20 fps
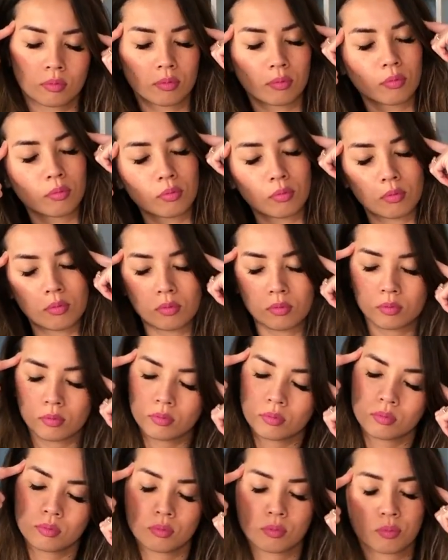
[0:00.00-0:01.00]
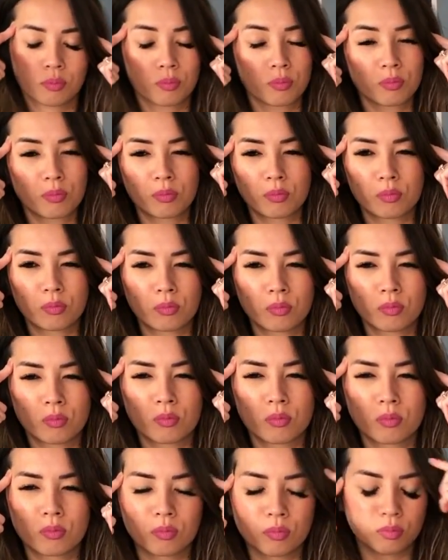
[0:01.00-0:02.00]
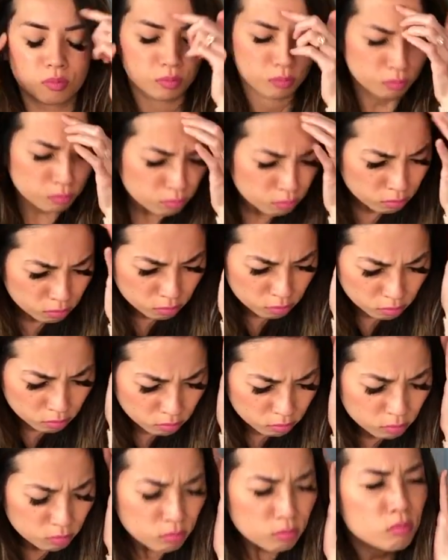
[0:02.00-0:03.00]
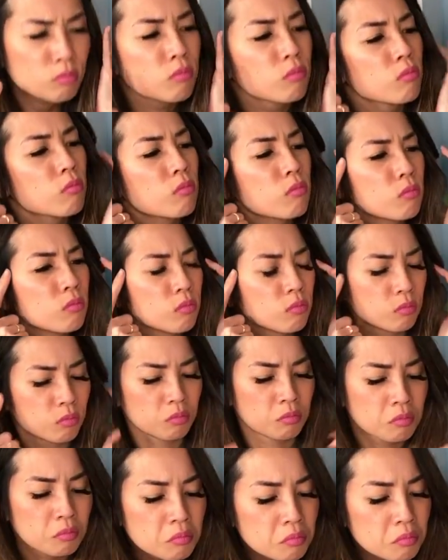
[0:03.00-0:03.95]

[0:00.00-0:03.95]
The person shown says nothing.